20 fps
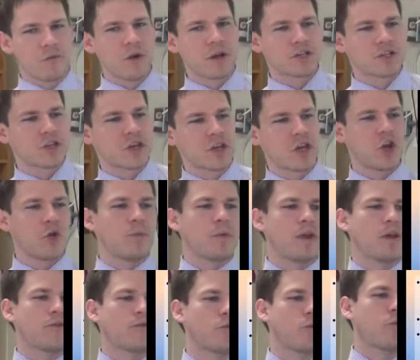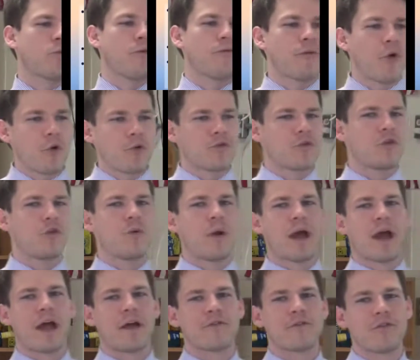which the humanists would refer to
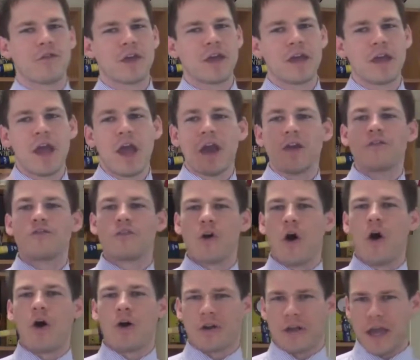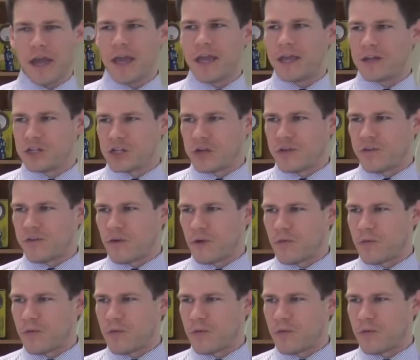as the Dark Ages.